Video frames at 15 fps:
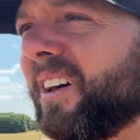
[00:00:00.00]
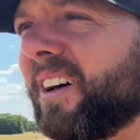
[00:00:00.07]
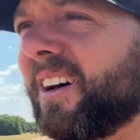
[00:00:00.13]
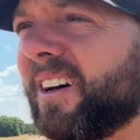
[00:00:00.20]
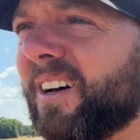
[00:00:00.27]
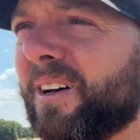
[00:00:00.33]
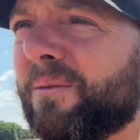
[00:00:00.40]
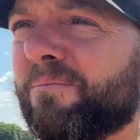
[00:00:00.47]

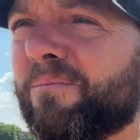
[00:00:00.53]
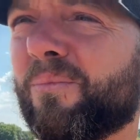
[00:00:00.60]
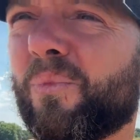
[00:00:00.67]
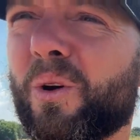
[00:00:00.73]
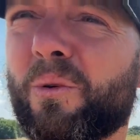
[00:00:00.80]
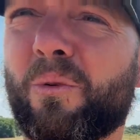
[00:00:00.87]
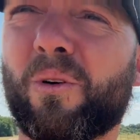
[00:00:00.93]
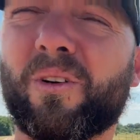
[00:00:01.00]
um,
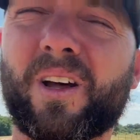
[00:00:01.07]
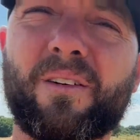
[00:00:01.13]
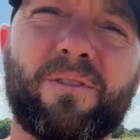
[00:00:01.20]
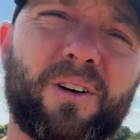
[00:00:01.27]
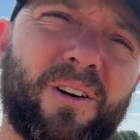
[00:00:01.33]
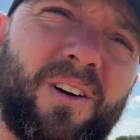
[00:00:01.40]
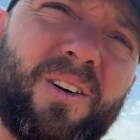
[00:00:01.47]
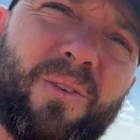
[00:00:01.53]
we won't
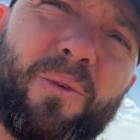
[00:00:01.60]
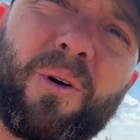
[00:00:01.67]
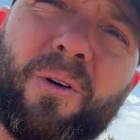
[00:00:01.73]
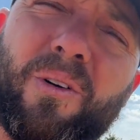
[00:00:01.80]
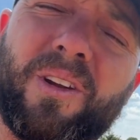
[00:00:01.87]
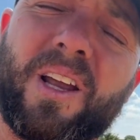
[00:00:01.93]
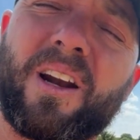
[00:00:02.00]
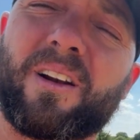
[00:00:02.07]
ever we
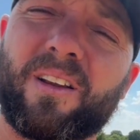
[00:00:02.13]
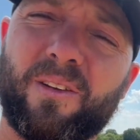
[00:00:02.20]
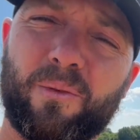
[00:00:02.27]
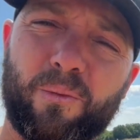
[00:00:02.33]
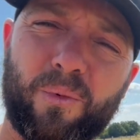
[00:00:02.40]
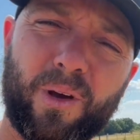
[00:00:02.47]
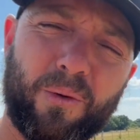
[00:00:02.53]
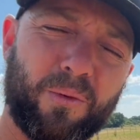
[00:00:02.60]
won't let,
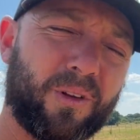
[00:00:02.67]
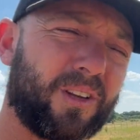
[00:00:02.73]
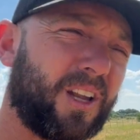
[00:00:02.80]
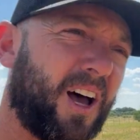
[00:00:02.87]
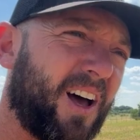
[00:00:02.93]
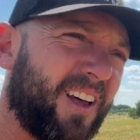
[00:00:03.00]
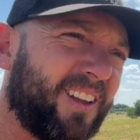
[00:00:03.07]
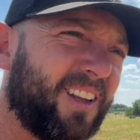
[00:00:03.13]
we will
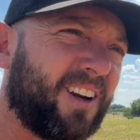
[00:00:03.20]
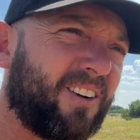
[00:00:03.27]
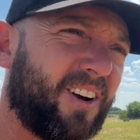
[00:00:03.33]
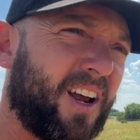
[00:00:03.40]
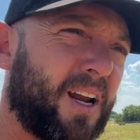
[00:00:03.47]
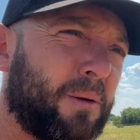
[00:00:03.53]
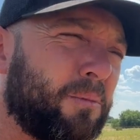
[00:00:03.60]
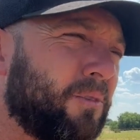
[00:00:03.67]
not let our
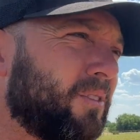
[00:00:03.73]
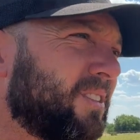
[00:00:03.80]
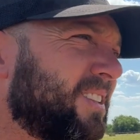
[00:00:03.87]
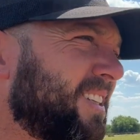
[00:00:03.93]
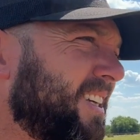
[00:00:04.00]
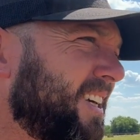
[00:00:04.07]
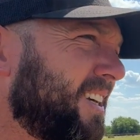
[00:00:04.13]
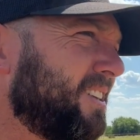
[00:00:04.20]
animals
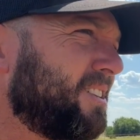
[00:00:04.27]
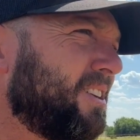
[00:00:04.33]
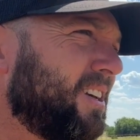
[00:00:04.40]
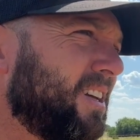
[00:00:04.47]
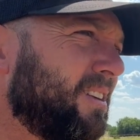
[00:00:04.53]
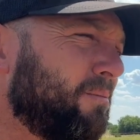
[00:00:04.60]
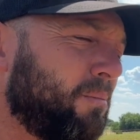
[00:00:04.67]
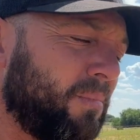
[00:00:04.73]
get
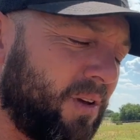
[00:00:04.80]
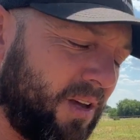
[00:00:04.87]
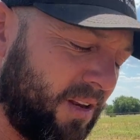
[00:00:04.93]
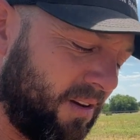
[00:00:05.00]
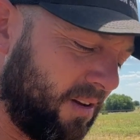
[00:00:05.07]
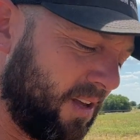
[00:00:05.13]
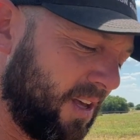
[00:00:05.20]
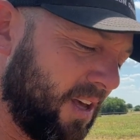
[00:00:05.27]
in
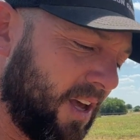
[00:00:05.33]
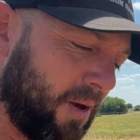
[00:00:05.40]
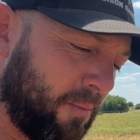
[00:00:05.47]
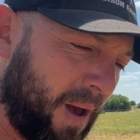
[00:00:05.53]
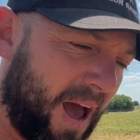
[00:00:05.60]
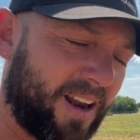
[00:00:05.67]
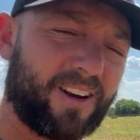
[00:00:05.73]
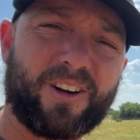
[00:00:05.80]
in
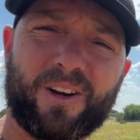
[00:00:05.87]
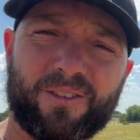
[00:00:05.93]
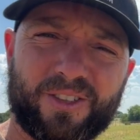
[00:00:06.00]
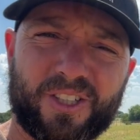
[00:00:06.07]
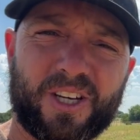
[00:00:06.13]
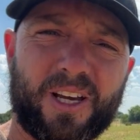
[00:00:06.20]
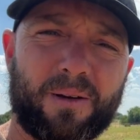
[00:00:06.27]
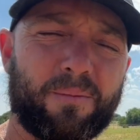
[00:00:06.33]
bad enough
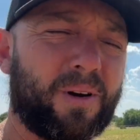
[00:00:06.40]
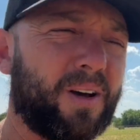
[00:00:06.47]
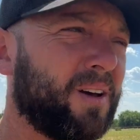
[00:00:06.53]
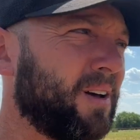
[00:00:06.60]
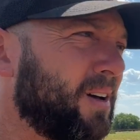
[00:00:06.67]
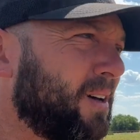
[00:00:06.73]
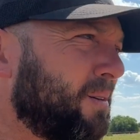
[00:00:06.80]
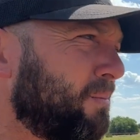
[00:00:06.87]
shape.
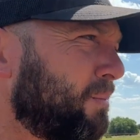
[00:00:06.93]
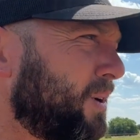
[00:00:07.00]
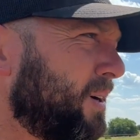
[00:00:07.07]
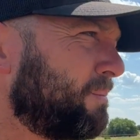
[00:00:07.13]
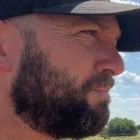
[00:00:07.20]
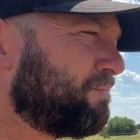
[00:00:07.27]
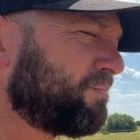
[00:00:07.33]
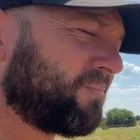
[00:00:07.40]
Um, but
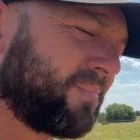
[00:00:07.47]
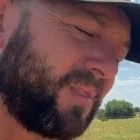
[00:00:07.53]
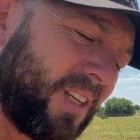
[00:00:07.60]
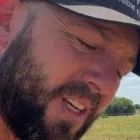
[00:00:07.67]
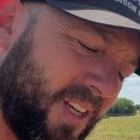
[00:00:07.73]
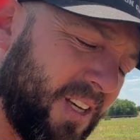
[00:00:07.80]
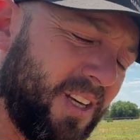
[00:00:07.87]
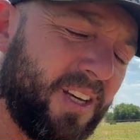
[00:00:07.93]

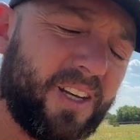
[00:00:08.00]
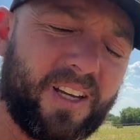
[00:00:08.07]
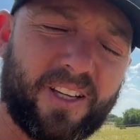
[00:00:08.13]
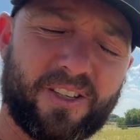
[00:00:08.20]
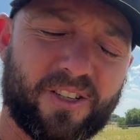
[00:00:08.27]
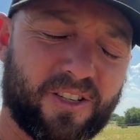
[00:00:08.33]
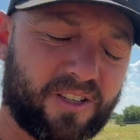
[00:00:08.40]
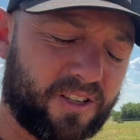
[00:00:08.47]

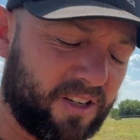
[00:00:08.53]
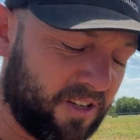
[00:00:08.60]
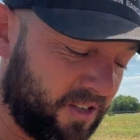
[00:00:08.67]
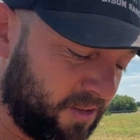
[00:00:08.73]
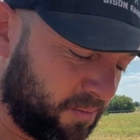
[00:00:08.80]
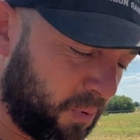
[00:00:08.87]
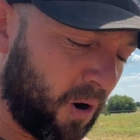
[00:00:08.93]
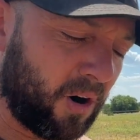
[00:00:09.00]
it's just
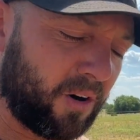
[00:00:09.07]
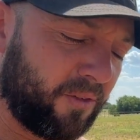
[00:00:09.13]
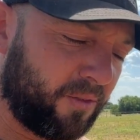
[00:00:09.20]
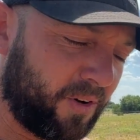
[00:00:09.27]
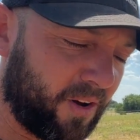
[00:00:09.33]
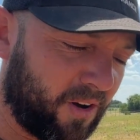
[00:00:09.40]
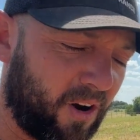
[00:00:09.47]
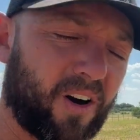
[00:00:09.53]
it's part of
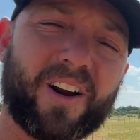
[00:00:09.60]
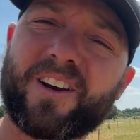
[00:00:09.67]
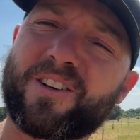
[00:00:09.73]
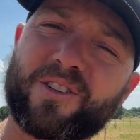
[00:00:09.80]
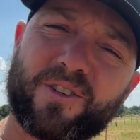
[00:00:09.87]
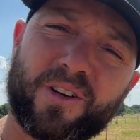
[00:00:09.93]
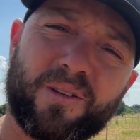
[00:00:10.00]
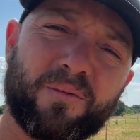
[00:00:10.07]
our
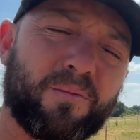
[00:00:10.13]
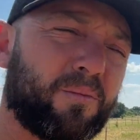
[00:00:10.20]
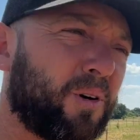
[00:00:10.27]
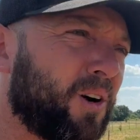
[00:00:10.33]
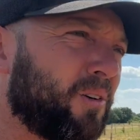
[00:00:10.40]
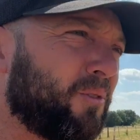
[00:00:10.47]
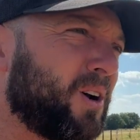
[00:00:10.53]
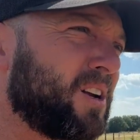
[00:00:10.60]
industry,
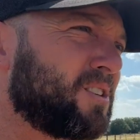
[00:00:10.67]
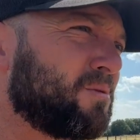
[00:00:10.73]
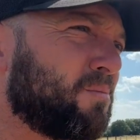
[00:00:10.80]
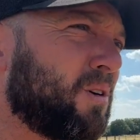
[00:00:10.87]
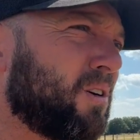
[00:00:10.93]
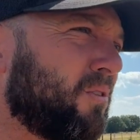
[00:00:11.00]
part of ranching, part of